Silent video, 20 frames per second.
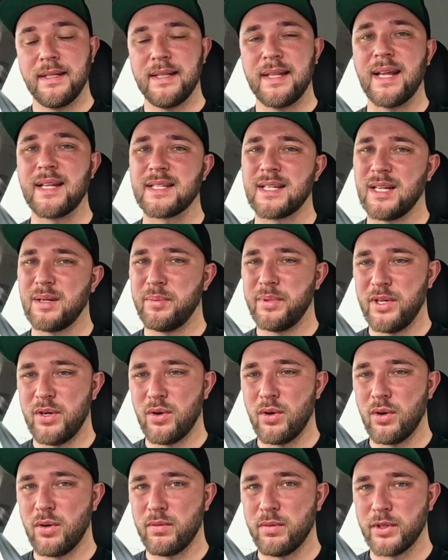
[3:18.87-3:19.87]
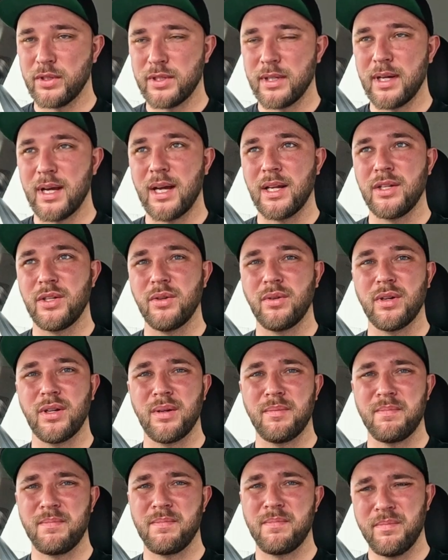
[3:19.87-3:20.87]
That's going to be awkward and you're going
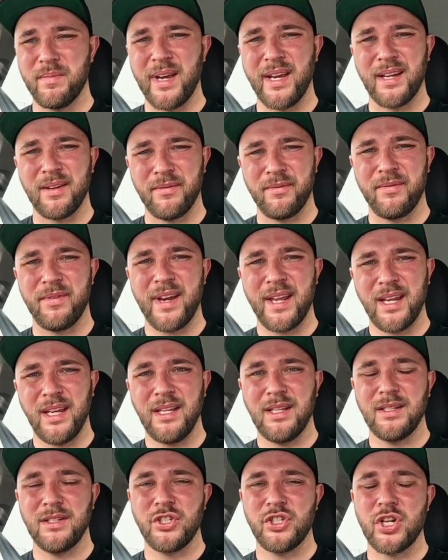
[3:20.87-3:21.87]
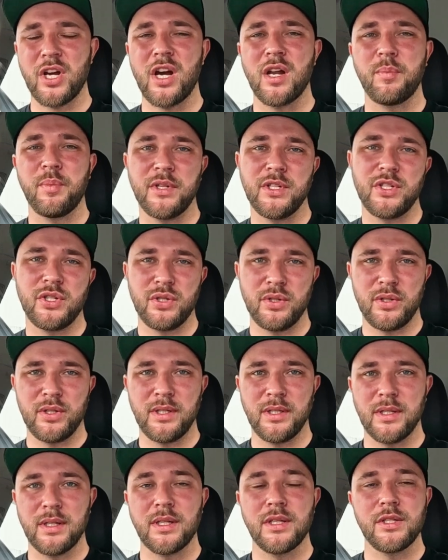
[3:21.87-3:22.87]
to make a very sharp and
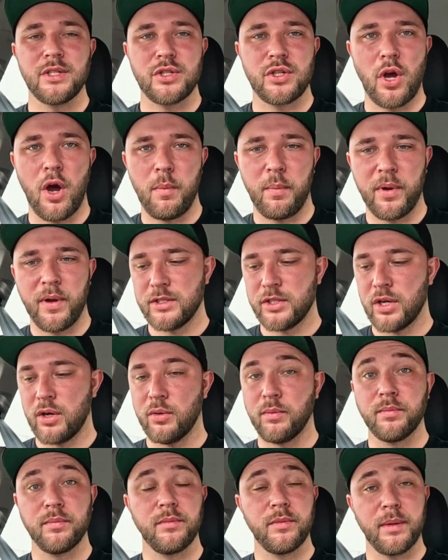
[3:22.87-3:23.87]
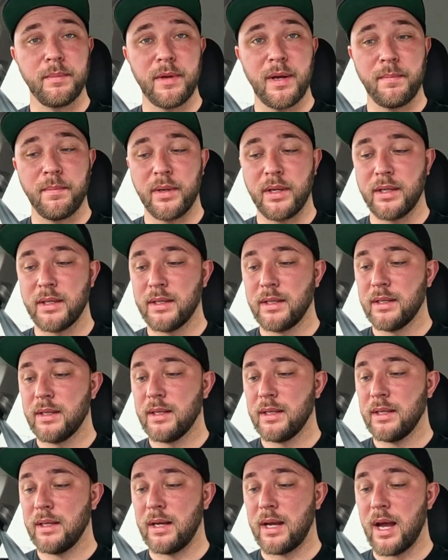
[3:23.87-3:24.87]
sudden stop. So remember,
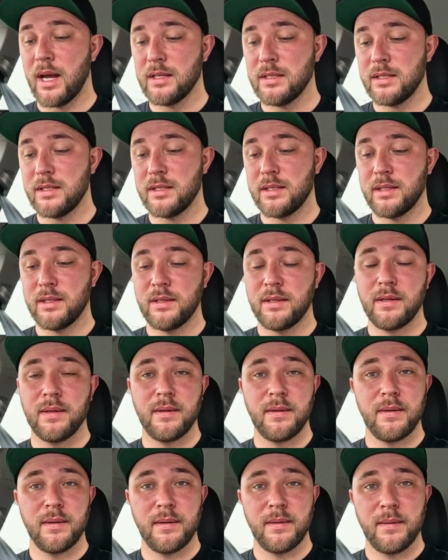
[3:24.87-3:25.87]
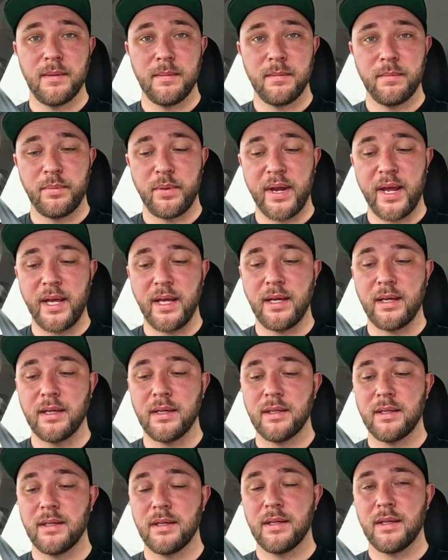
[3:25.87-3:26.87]
gas, brake,
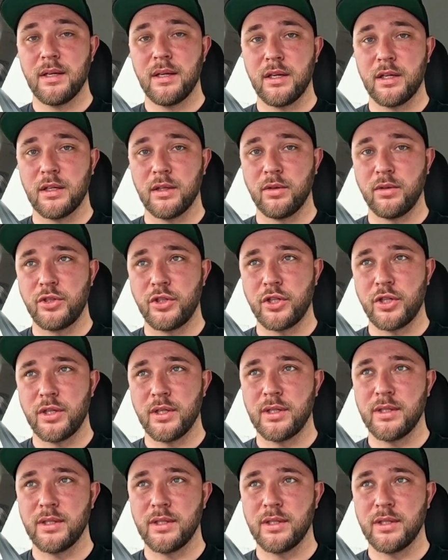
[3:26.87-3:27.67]
clutch.